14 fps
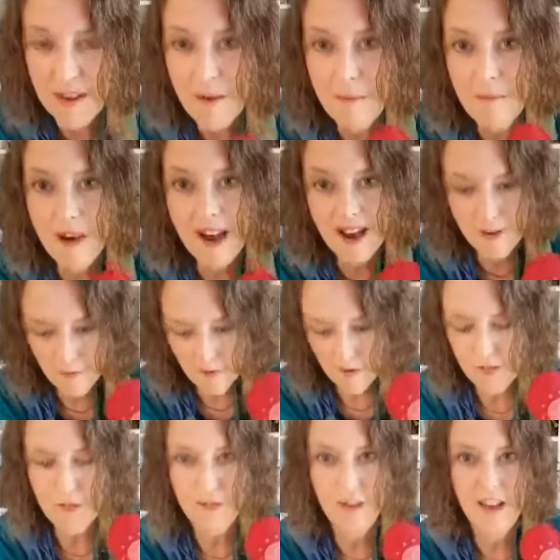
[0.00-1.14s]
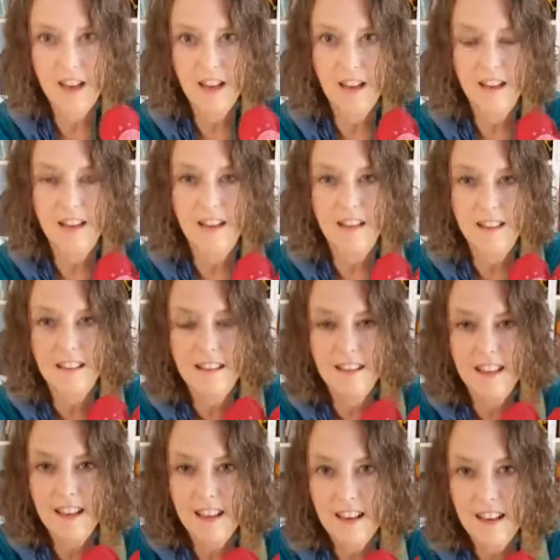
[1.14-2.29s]
My wool thread is
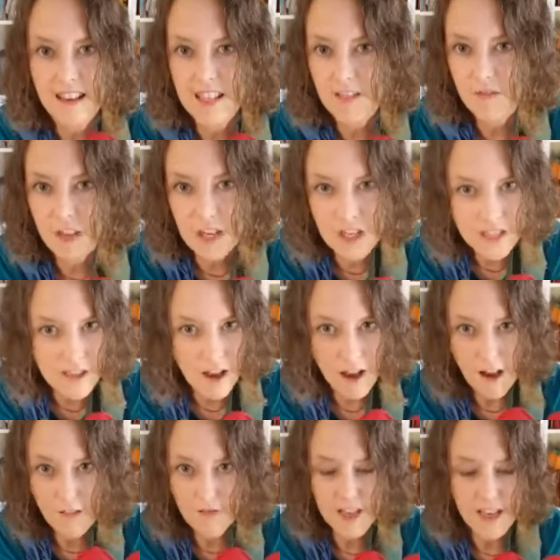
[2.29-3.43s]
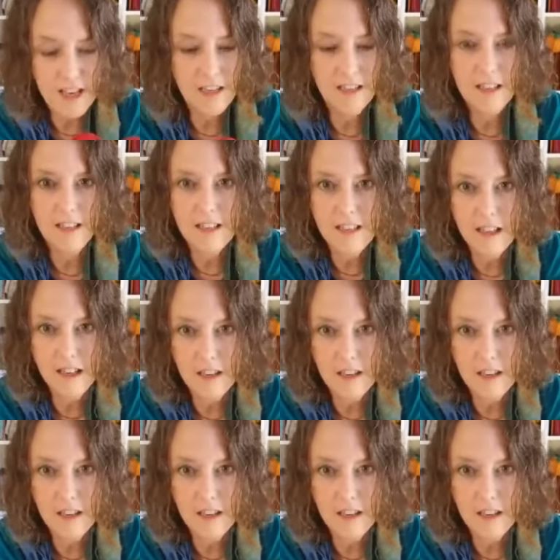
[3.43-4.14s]
very soft, and it